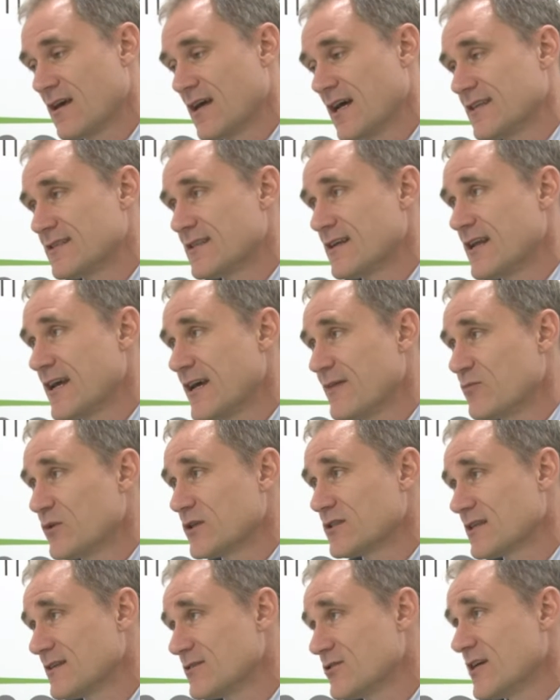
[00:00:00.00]
As the name
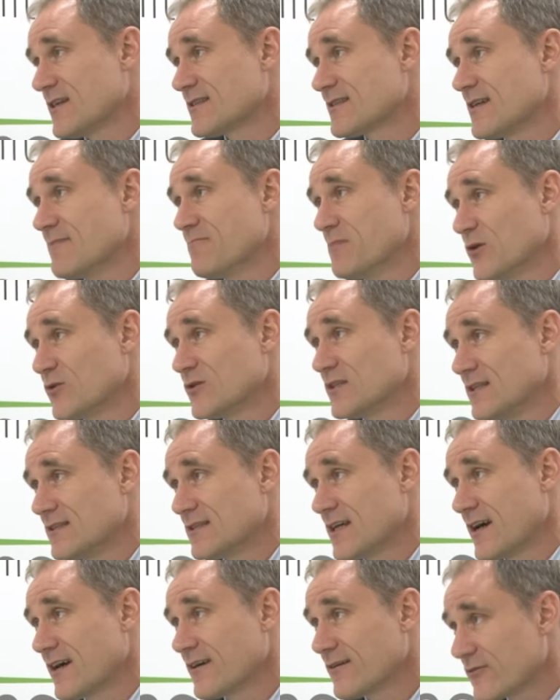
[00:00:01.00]
would suggest, at
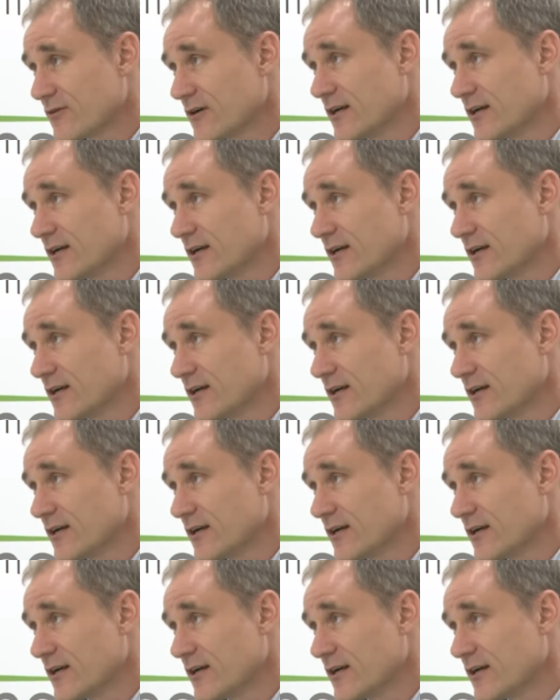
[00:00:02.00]
MultiTech,